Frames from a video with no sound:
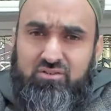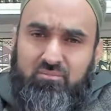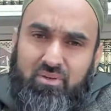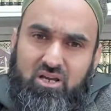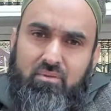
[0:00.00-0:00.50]

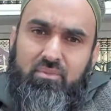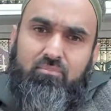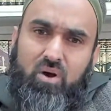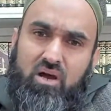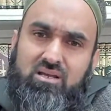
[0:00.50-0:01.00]
becoming
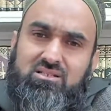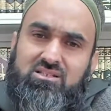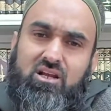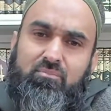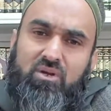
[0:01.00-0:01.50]
pious,
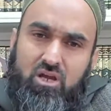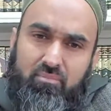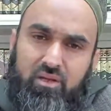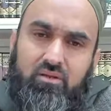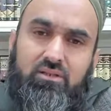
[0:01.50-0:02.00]
start becoming